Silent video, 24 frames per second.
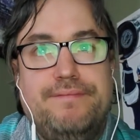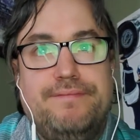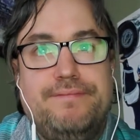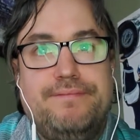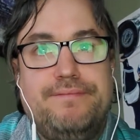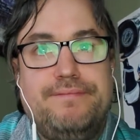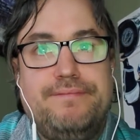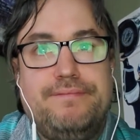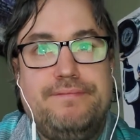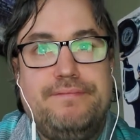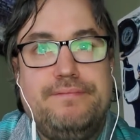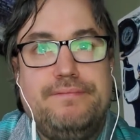
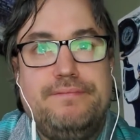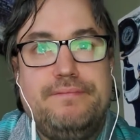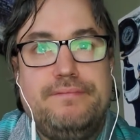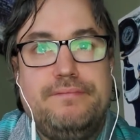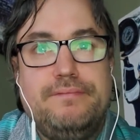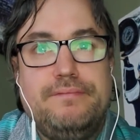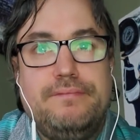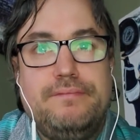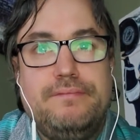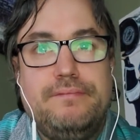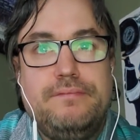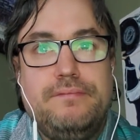
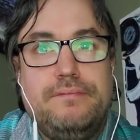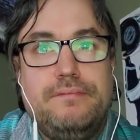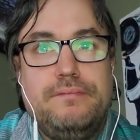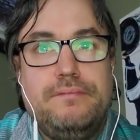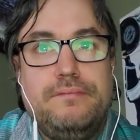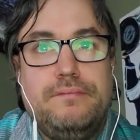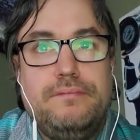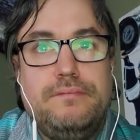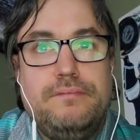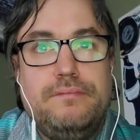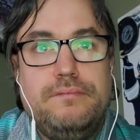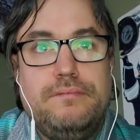
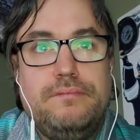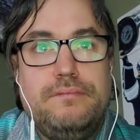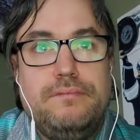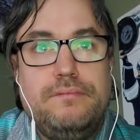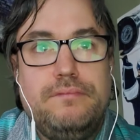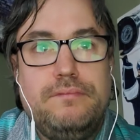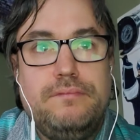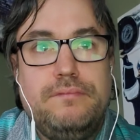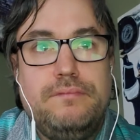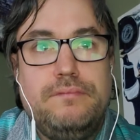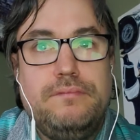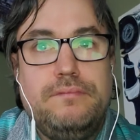
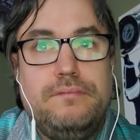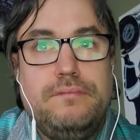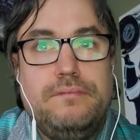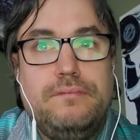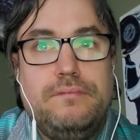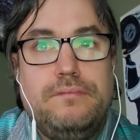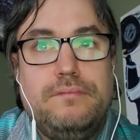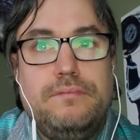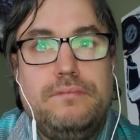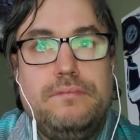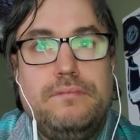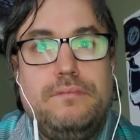
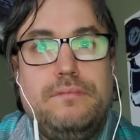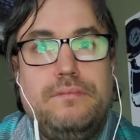Nobody speaks.